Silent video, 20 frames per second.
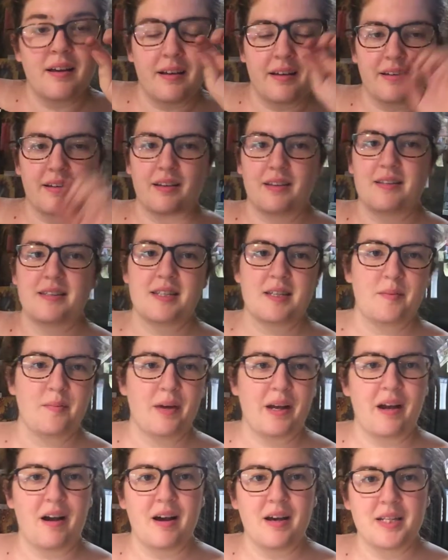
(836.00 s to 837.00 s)
You can see my
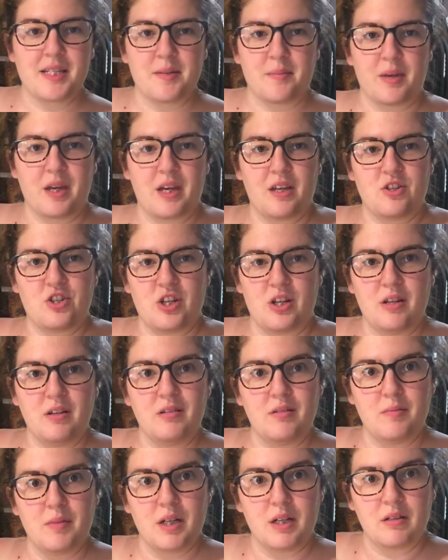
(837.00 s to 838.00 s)
awesome kitchen
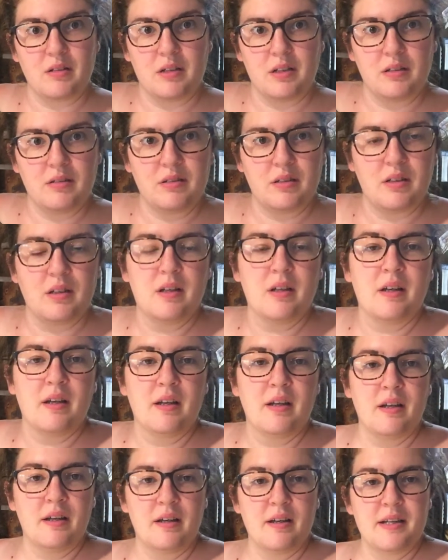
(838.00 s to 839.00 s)
in the background.
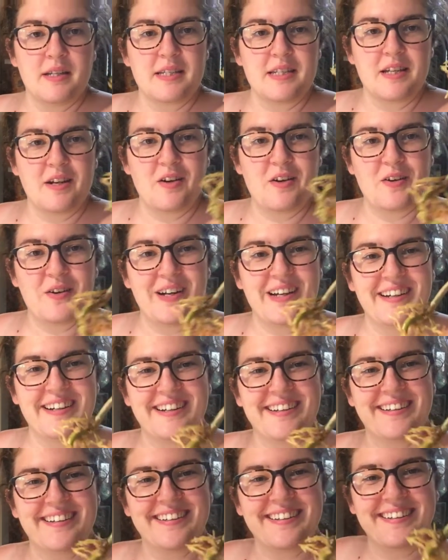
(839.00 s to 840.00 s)
So
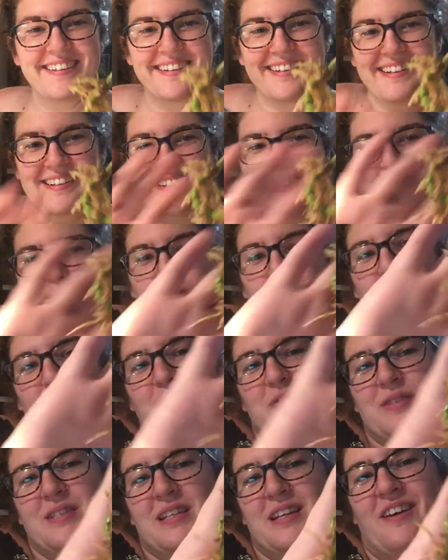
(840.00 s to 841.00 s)
there's some
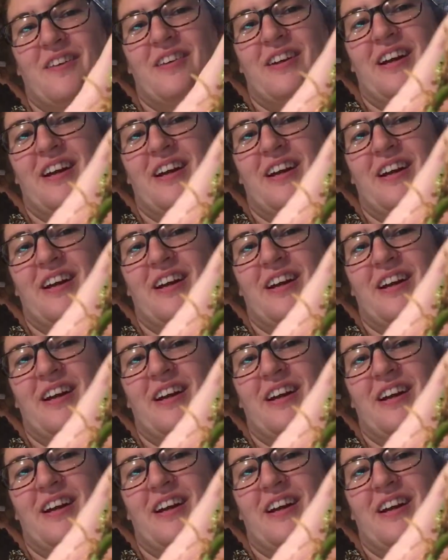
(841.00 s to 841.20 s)
roots going